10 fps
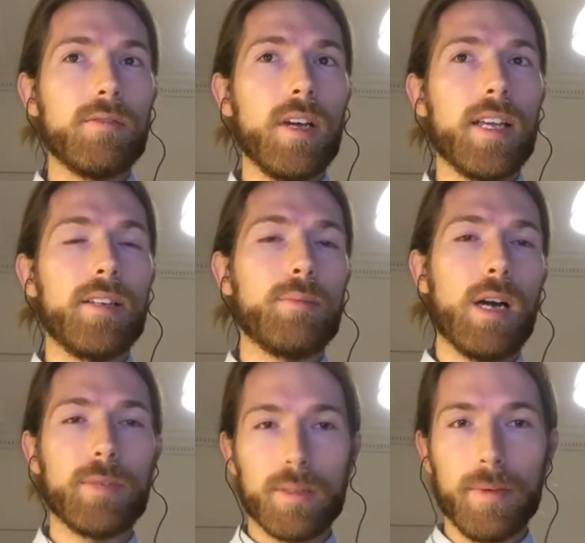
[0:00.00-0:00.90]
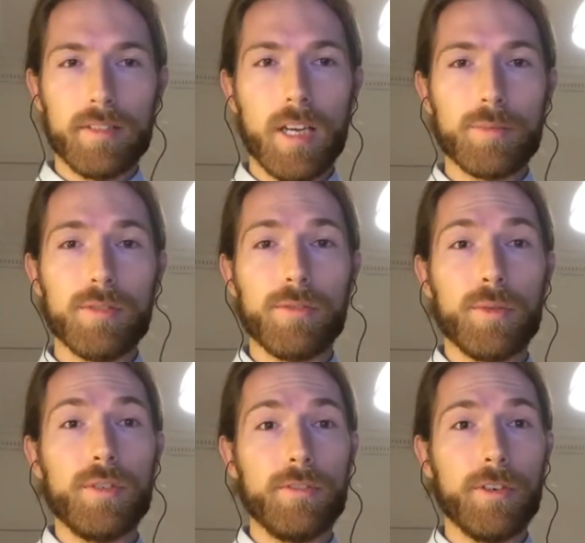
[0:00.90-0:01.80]
and probably the best option for
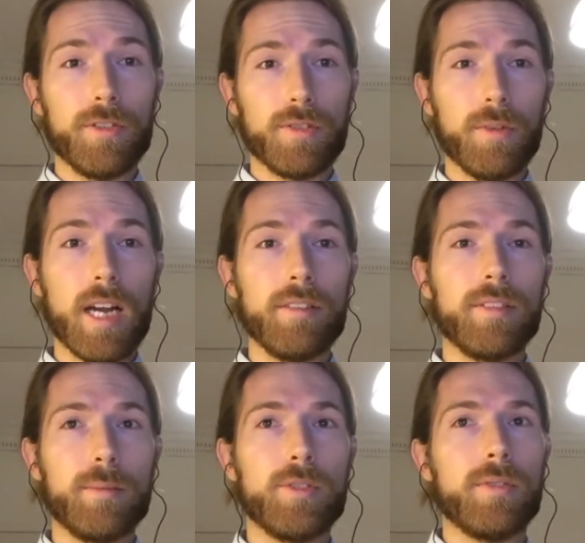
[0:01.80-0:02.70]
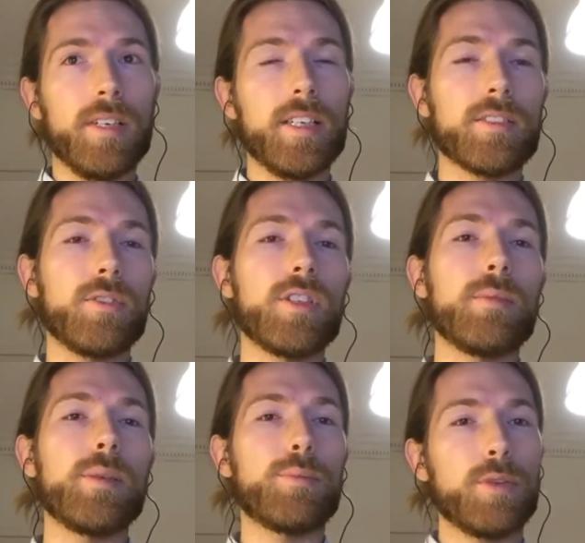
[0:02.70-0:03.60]
when you first arrive in Madrid, is going to
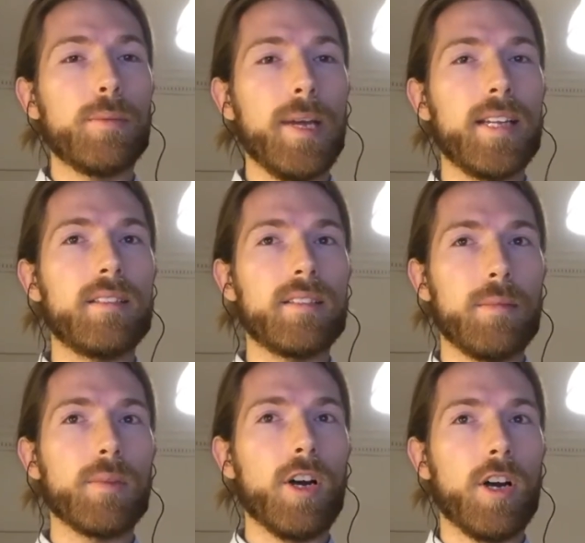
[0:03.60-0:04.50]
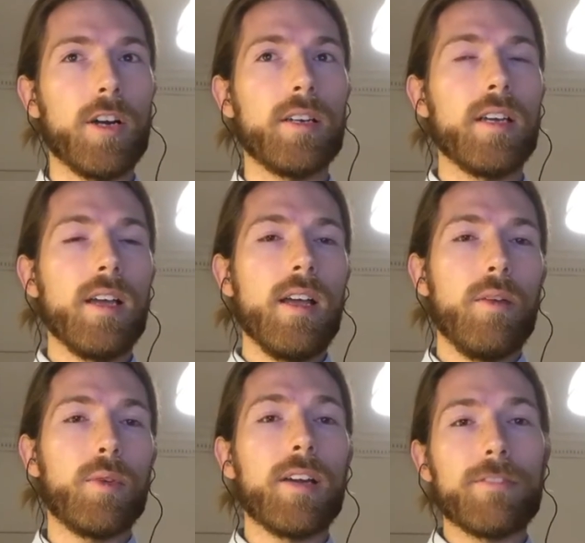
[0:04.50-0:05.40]
be a prepaid SIM card.
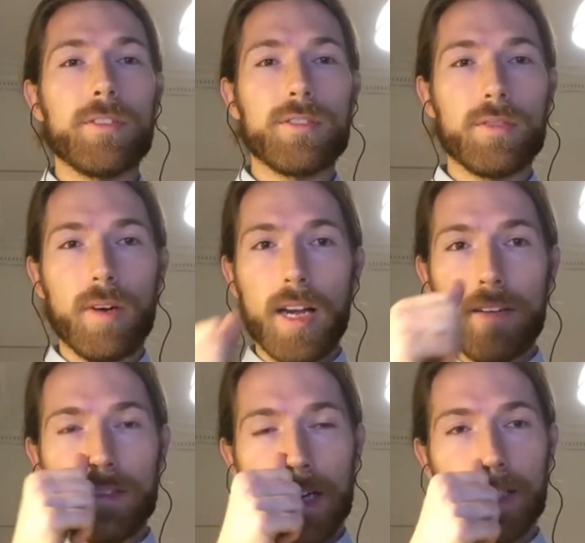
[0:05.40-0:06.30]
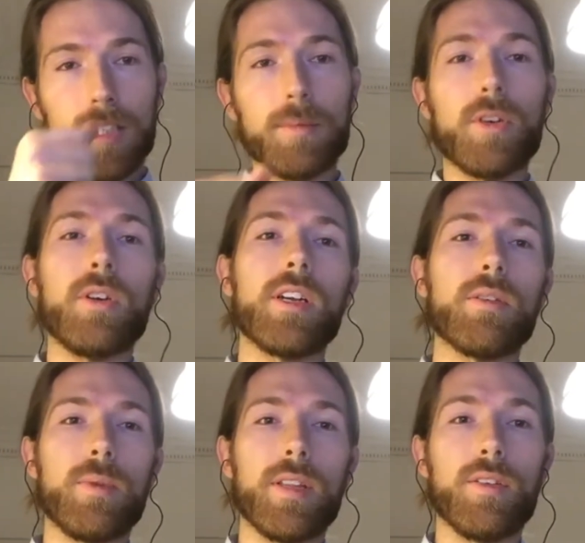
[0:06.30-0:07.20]
When I first arrived, I ended up
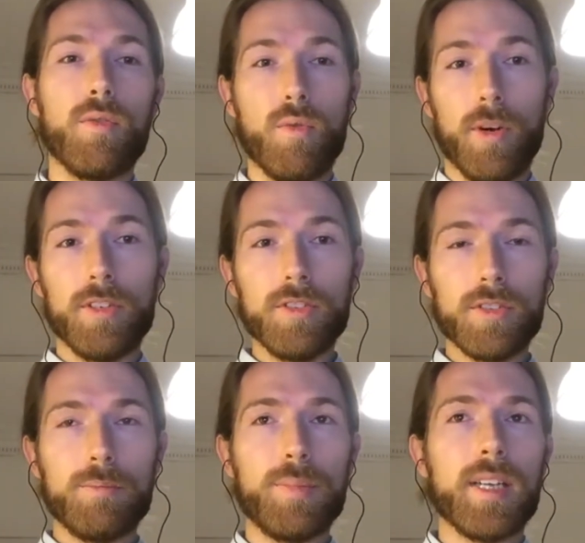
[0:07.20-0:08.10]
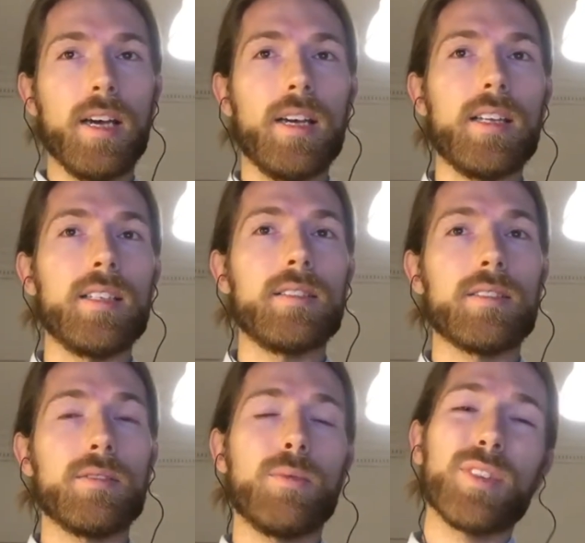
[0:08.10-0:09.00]
going with Orange
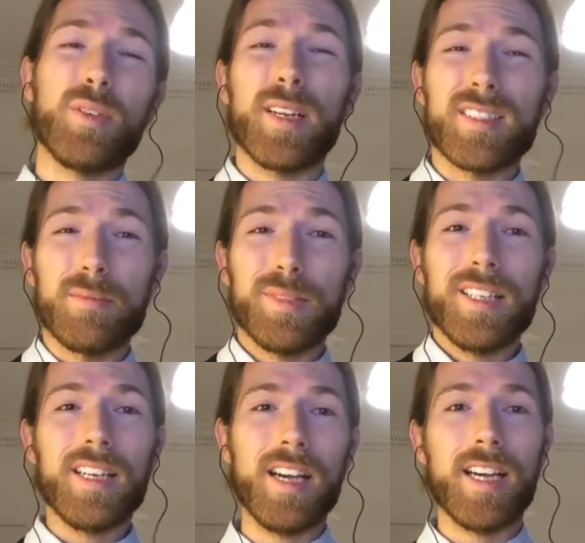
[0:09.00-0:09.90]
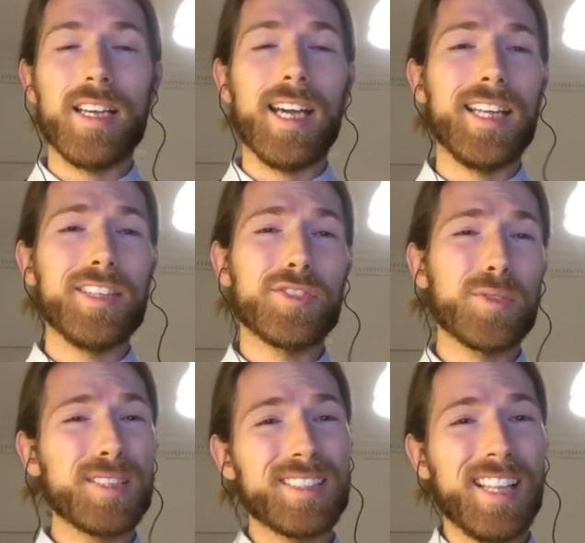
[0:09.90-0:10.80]
because, quite simply, it had the
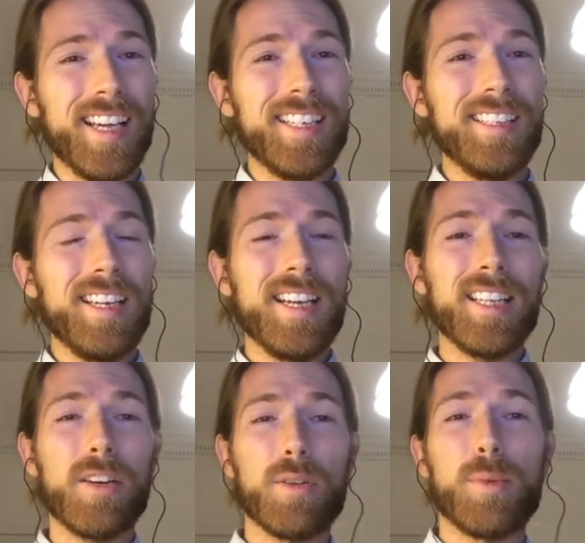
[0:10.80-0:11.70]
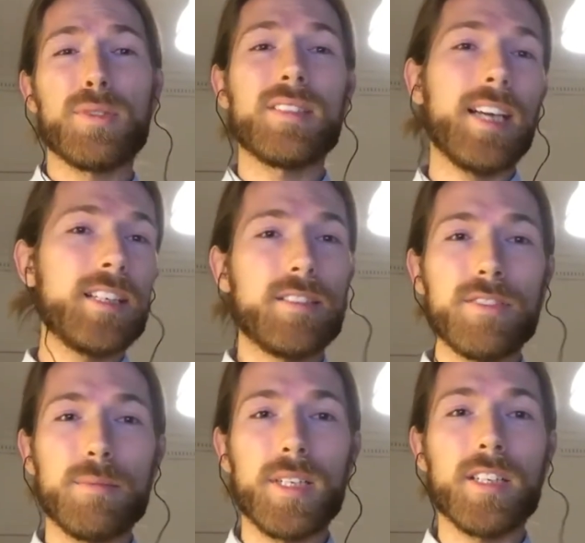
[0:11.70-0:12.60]
shortest line. They were the most attentive
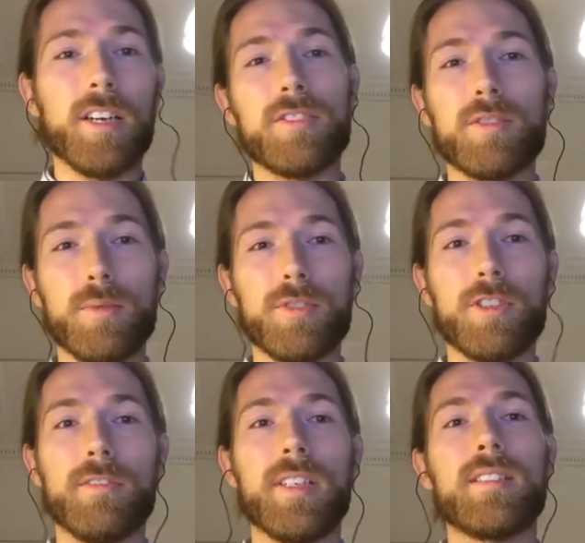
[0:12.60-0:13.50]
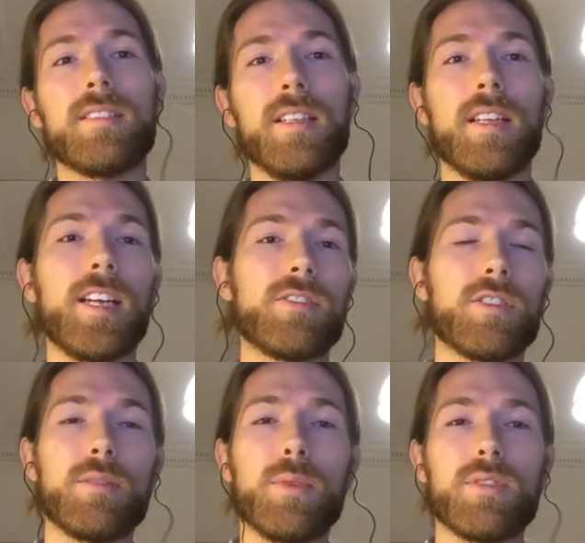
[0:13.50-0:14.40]
to me in customer service, and they
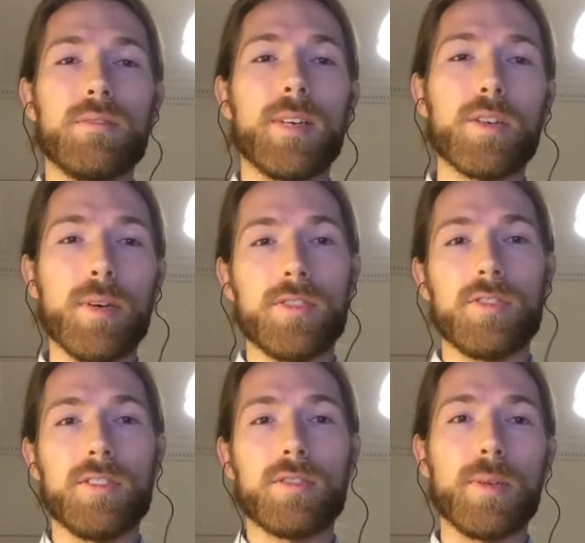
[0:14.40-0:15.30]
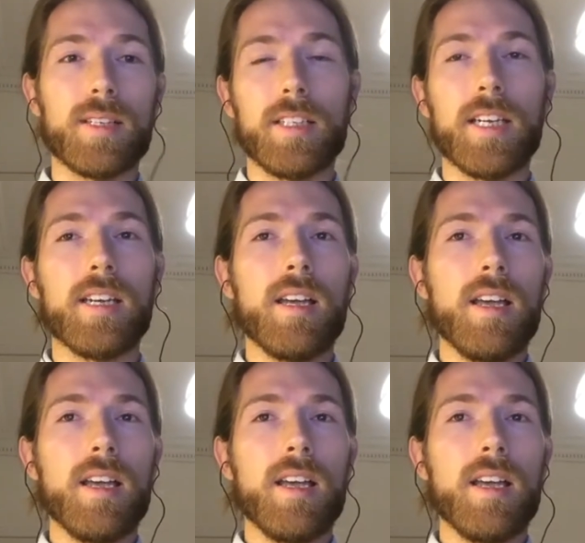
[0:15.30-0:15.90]
answered the most of my questions quickly,